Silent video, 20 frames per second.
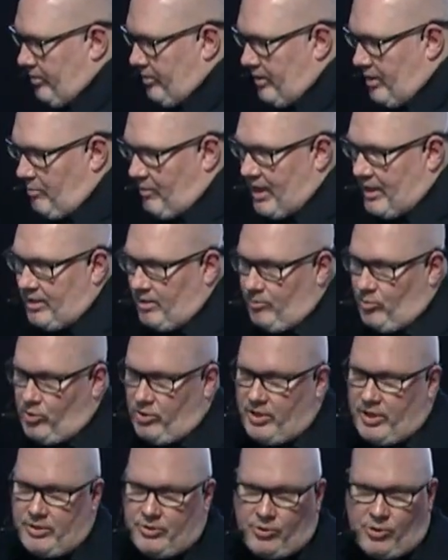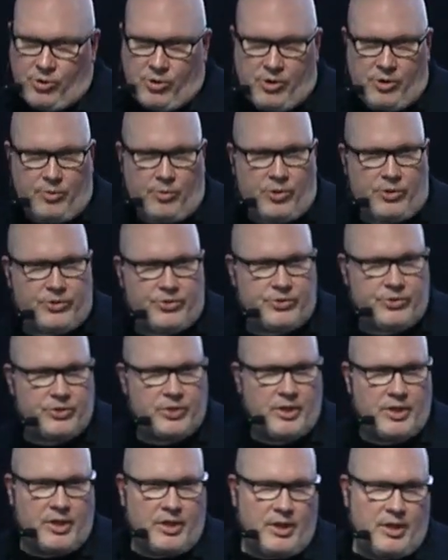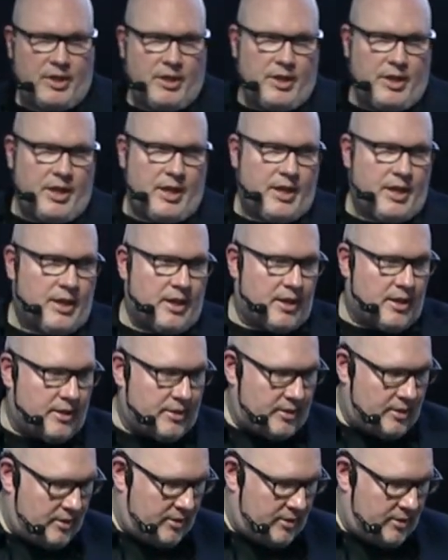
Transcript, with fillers: The Brandenburger Tor was uh,